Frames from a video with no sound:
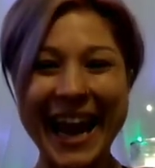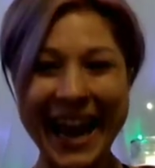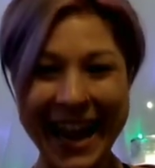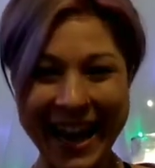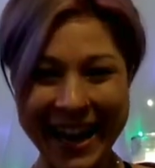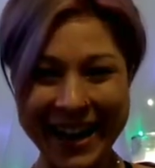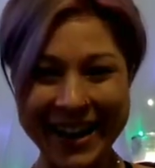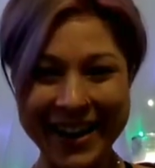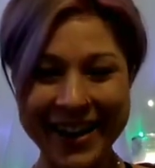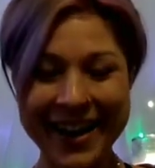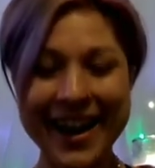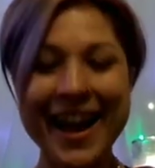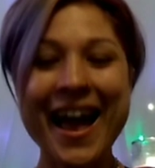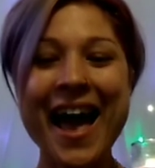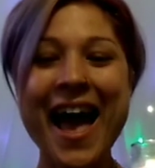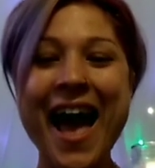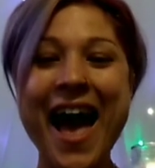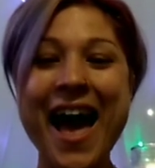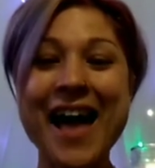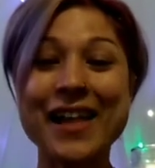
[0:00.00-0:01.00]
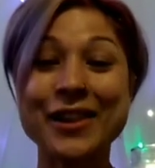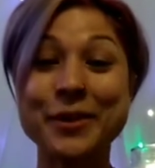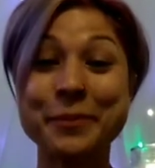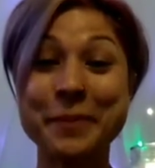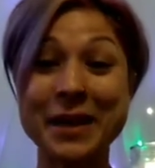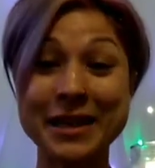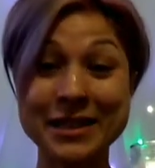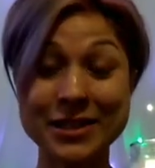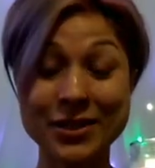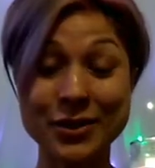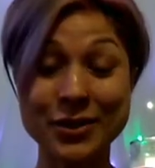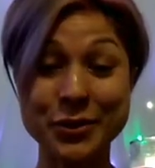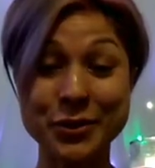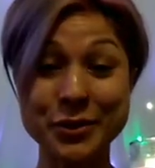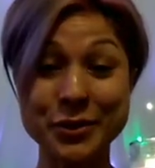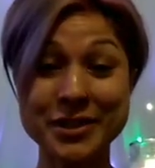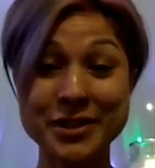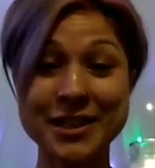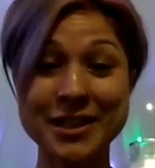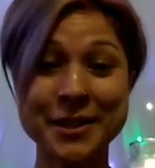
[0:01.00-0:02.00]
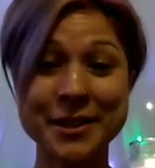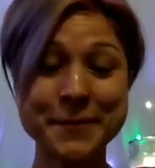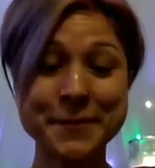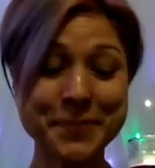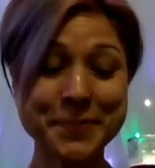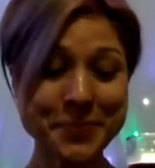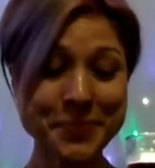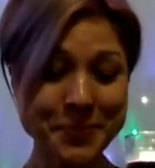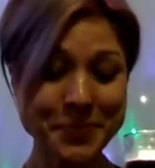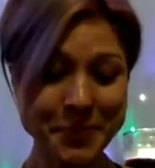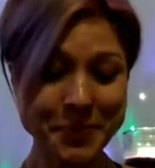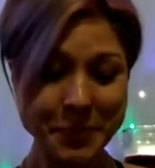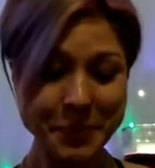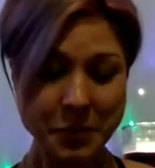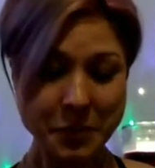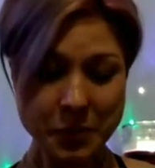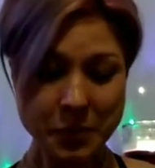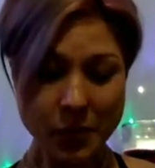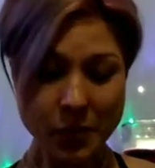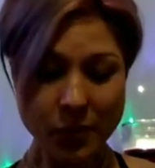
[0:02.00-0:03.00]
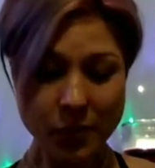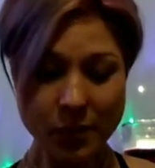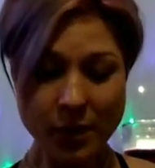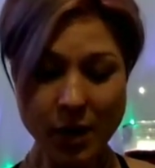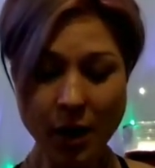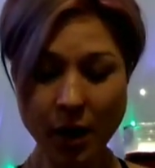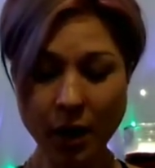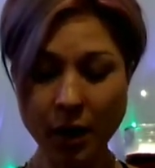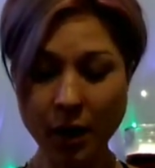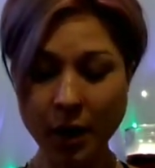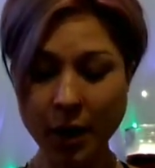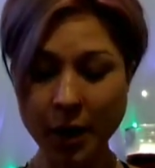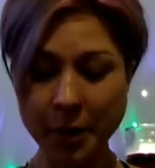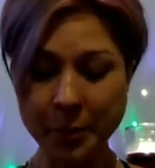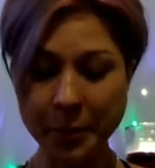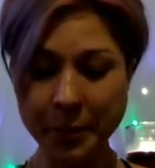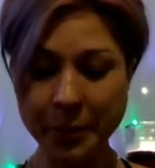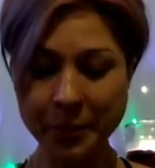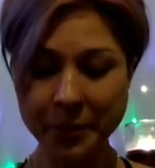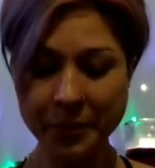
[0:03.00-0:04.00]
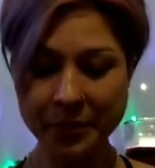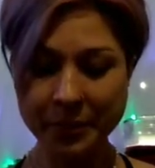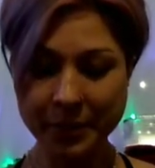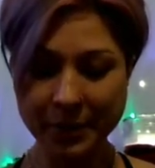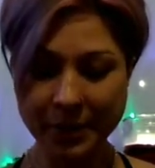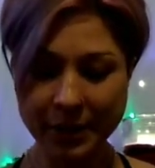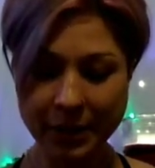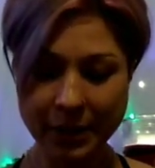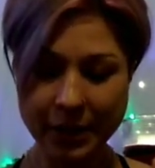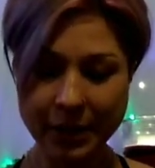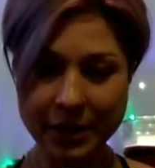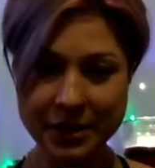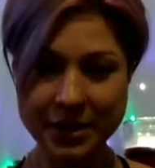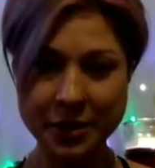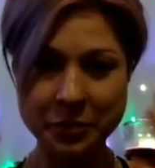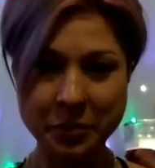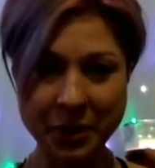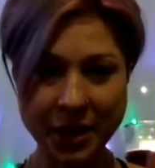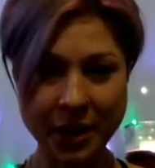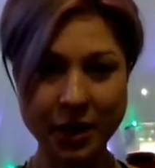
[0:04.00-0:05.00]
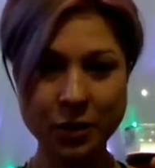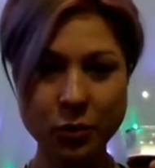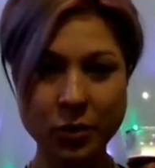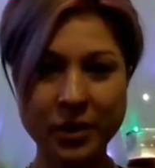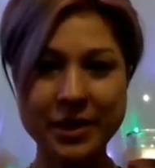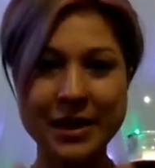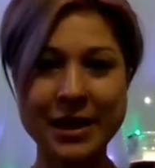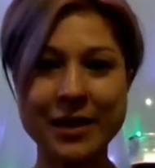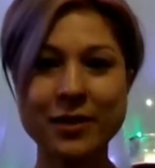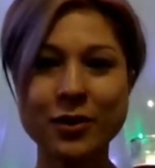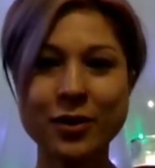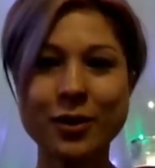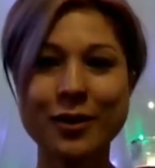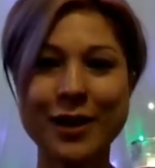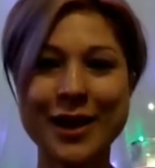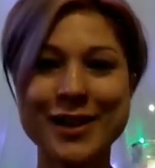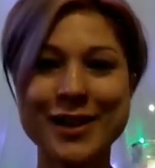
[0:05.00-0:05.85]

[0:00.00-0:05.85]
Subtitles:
air elementals. To me, what they look